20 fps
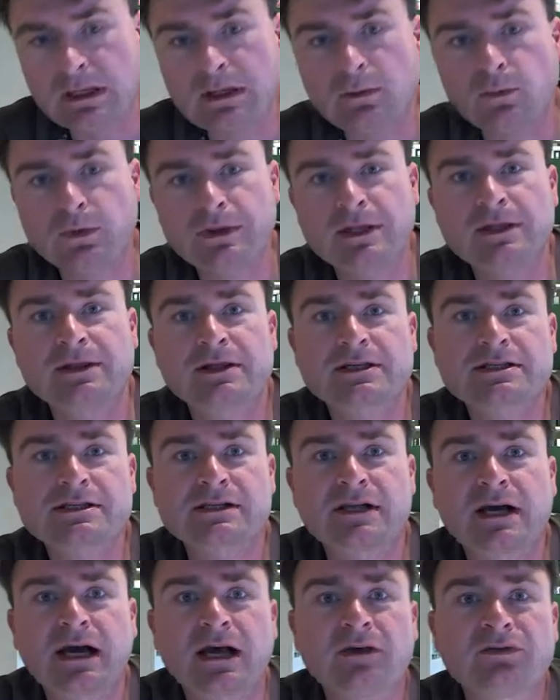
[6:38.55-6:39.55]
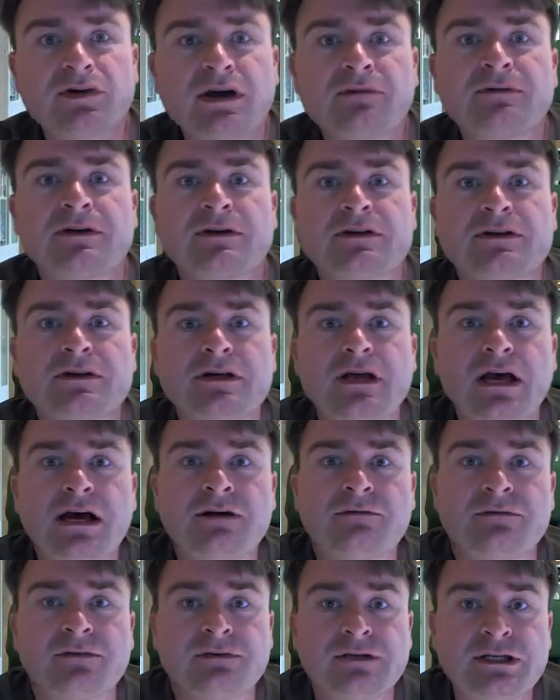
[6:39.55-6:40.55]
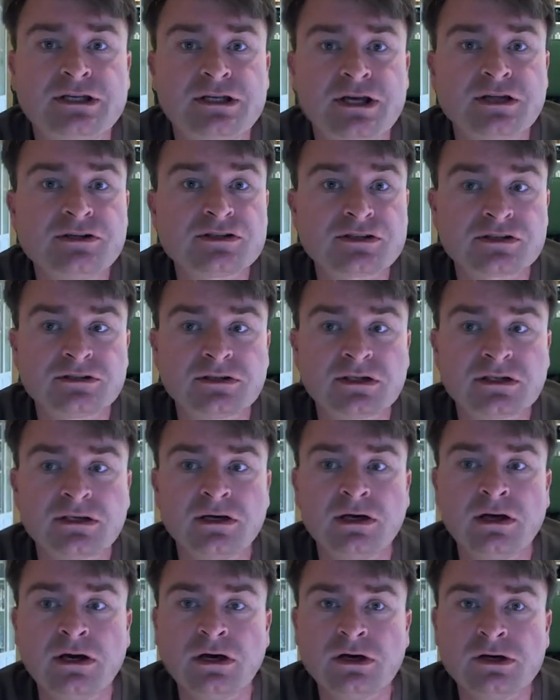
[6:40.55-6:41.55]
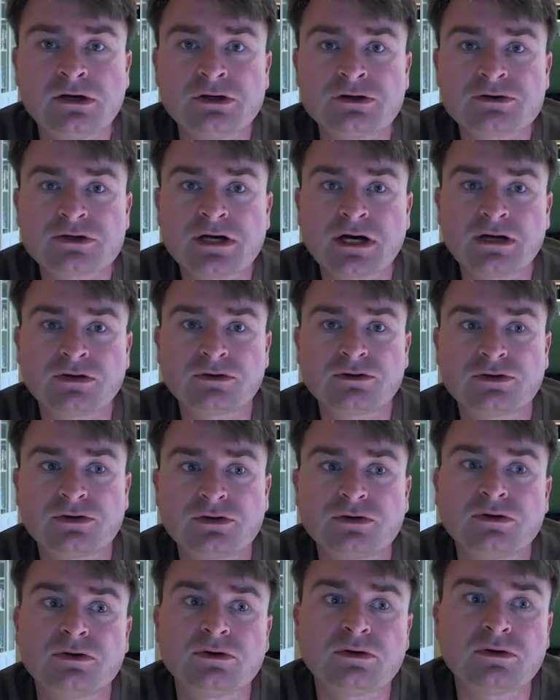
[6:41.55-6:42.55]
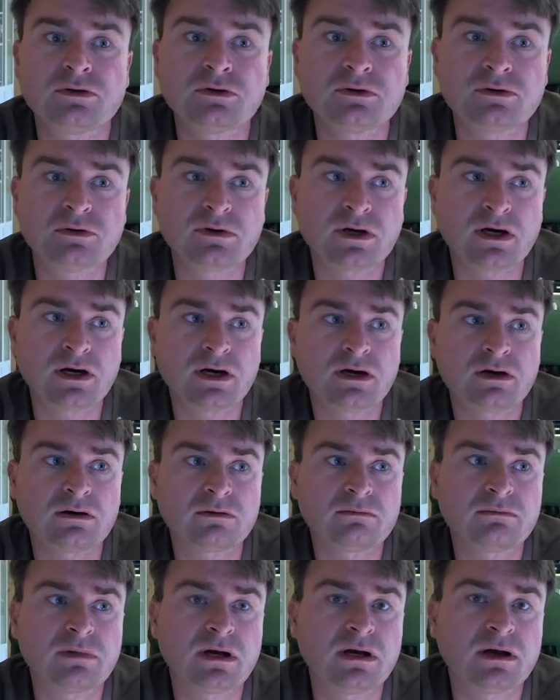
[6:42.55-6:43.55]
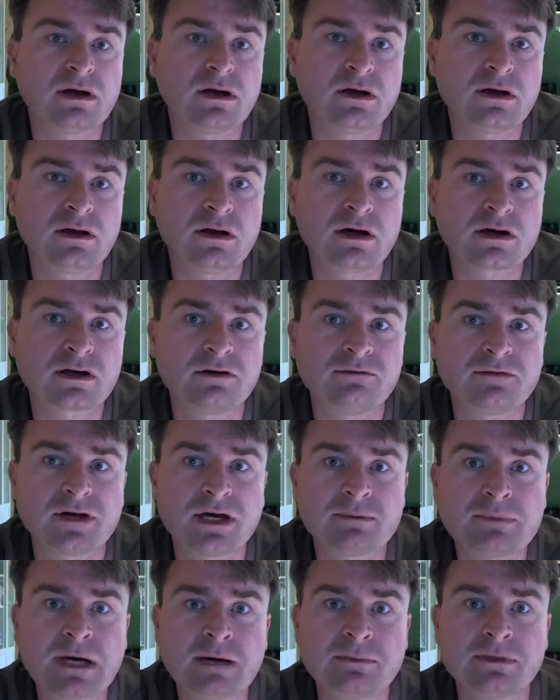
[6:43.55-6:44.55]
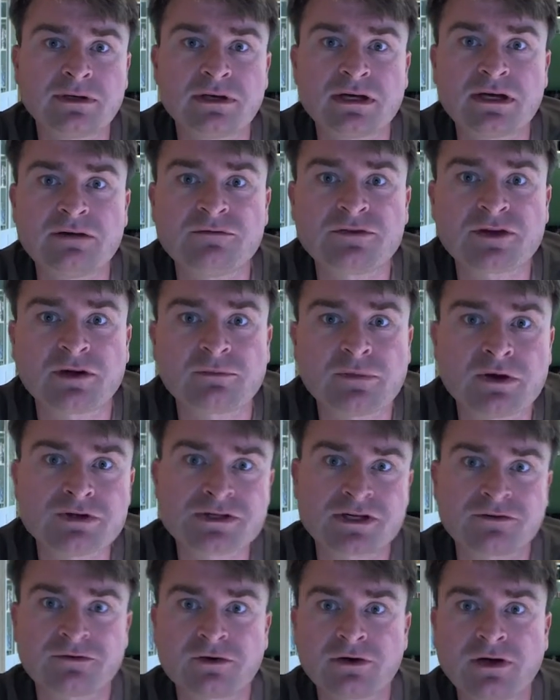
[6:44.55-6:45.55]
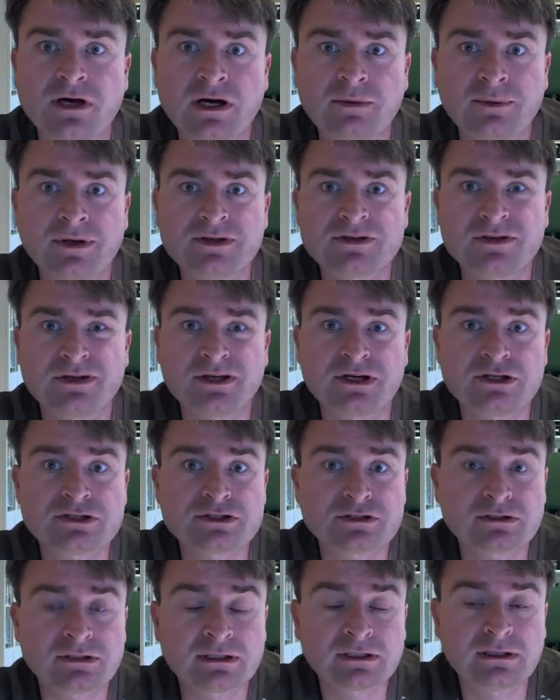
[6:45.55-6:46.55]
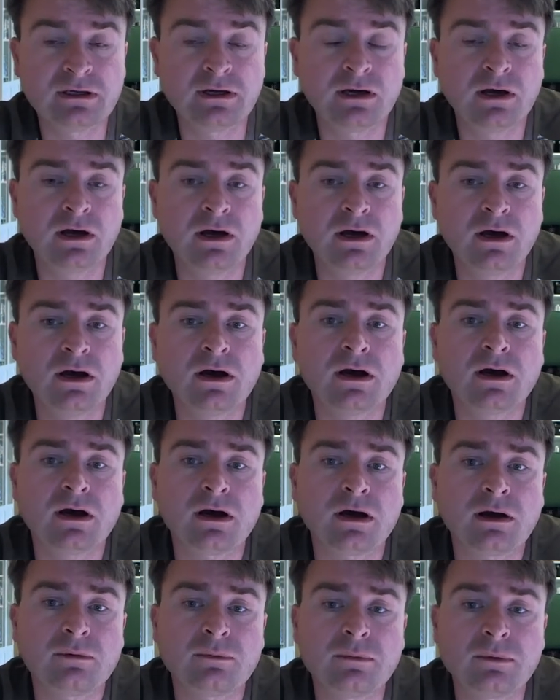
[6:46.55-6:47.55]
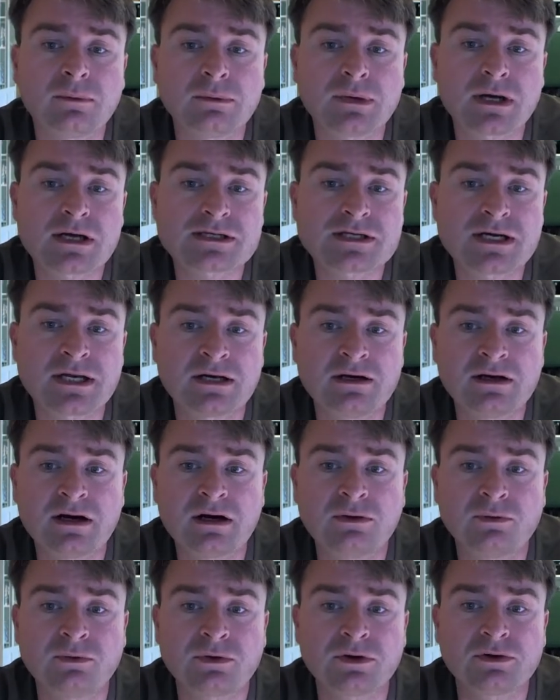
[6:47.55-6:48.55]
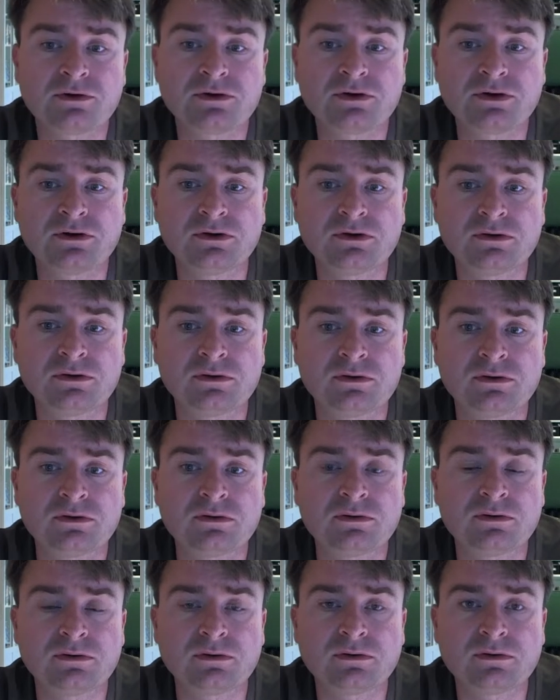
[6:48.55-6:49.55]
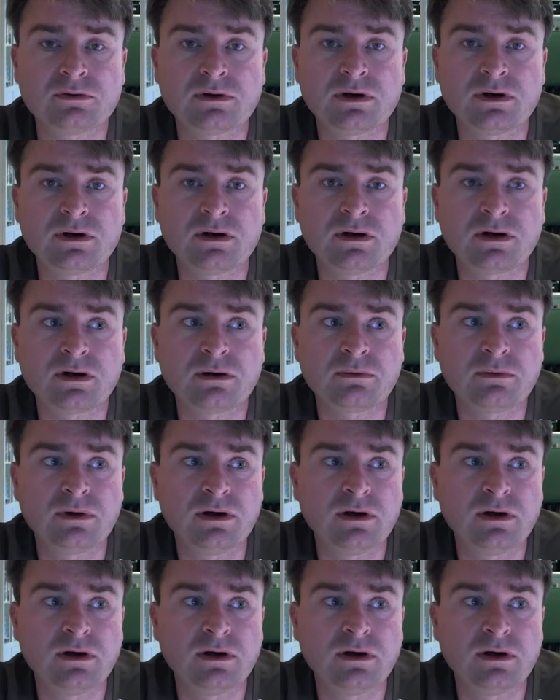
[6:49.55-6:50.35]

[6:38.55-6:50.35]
Within this class, I've intentionally tried to not convey my beliefs on most of our topics intentionally, because I did not want to